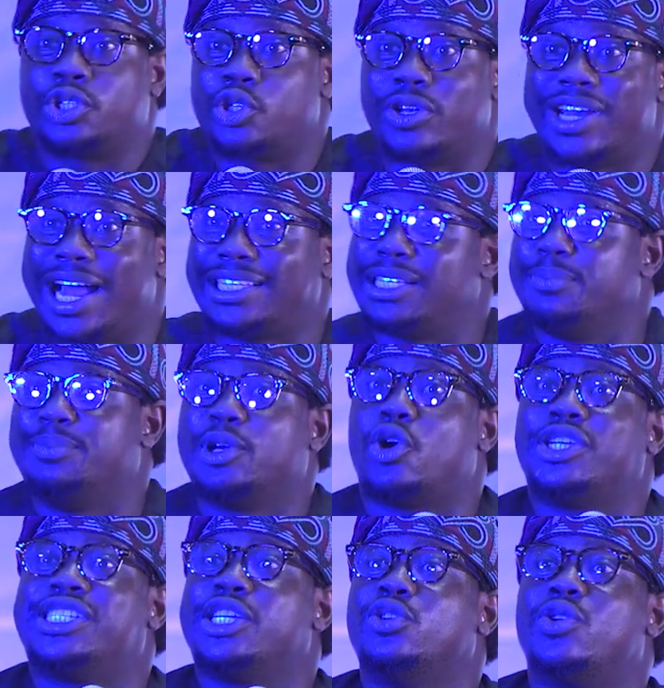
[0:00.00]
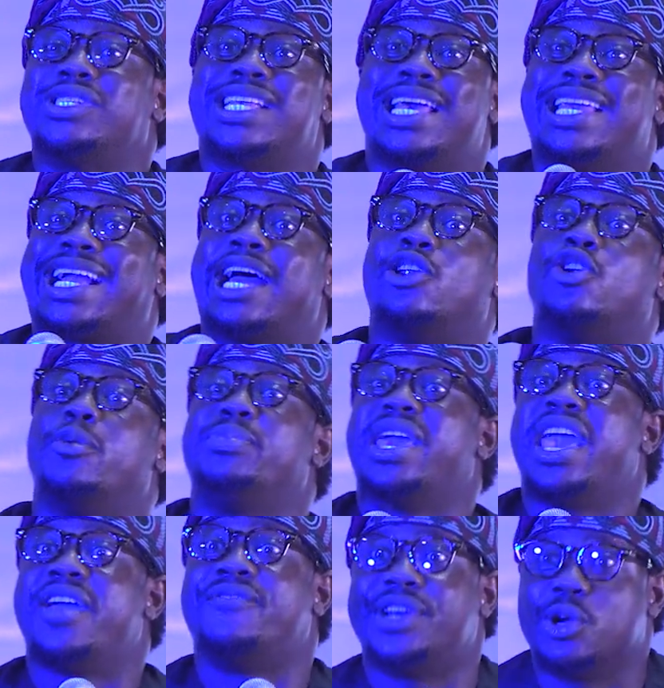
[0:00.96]
so that, because he knows that he cannot be
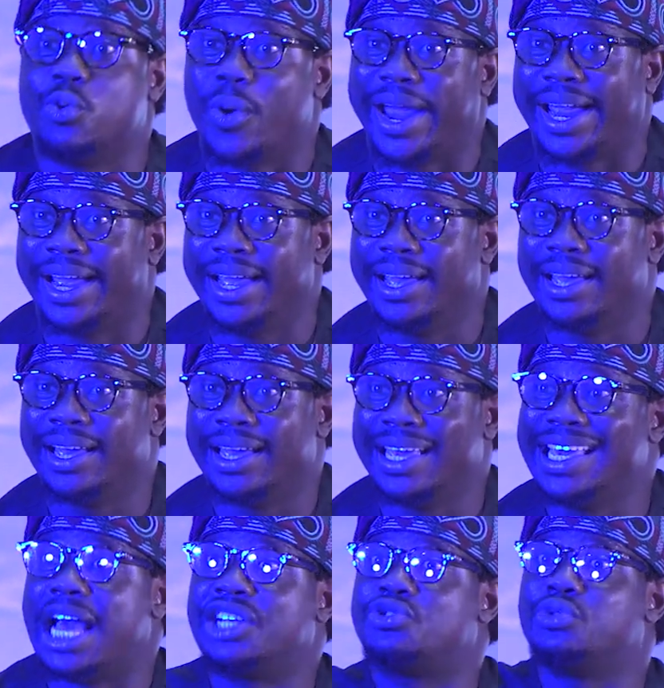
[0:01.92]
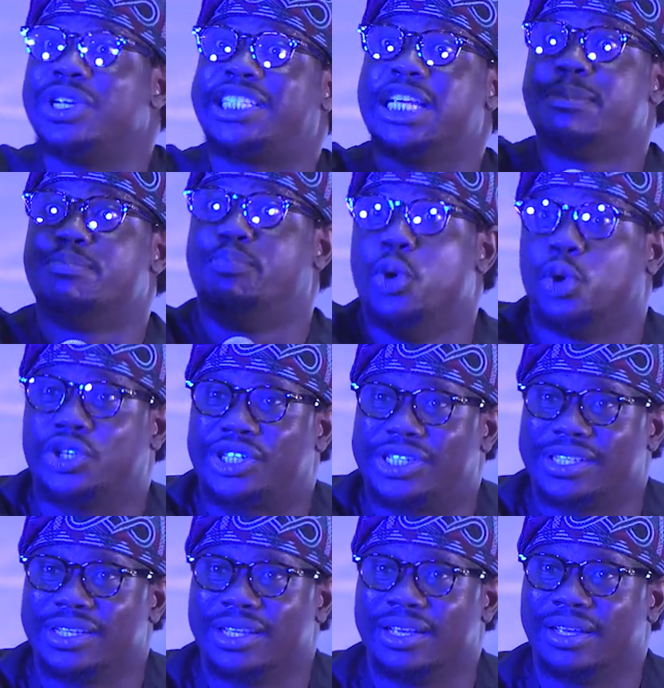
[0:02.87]
everywhere. He has written
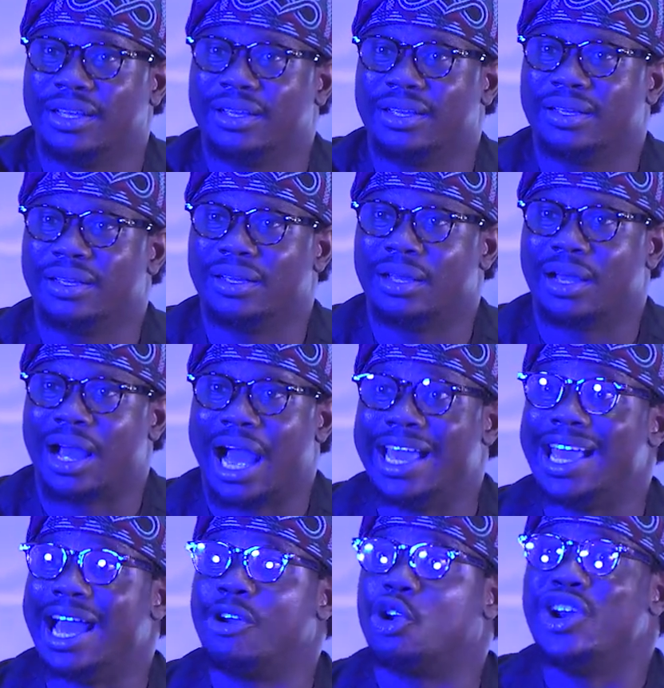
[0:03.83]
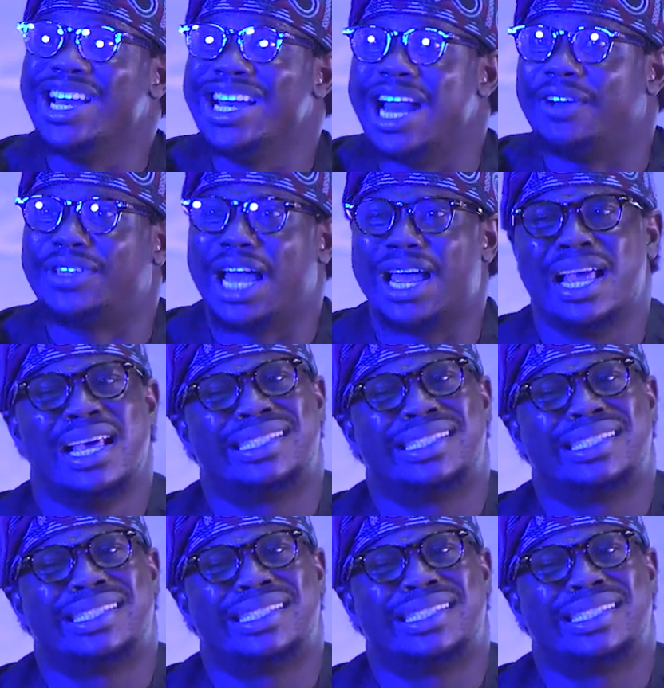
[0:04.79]
books. And you are running after him.